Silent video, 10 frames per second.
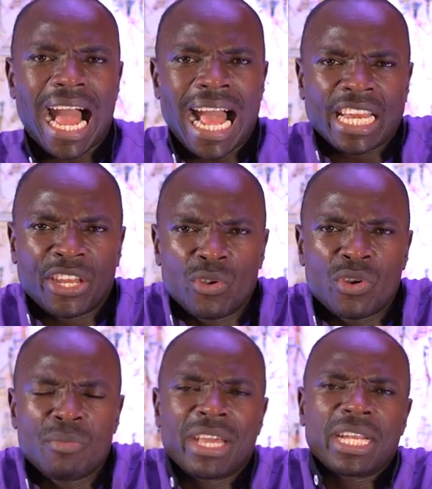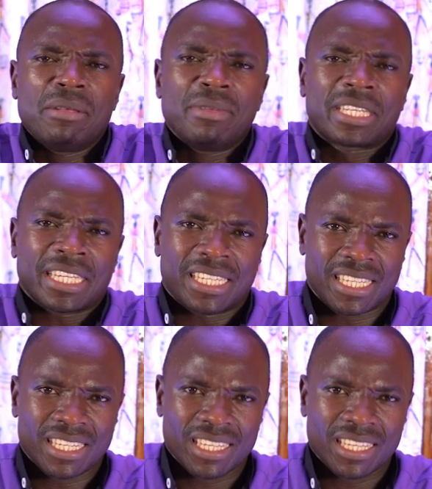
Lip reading: And you remain limited.